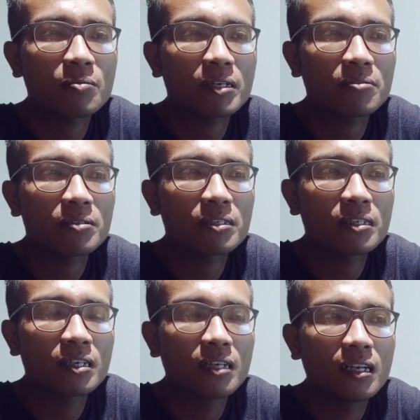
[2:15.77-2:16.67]
when we
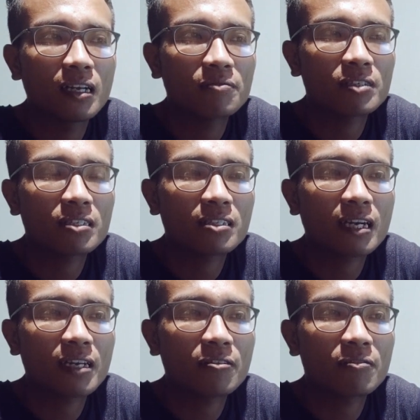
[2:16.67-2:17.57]
have this
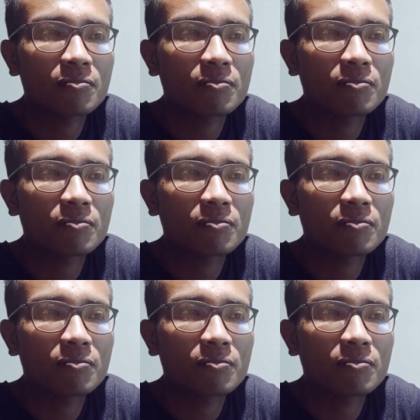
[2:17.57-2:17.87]
kind of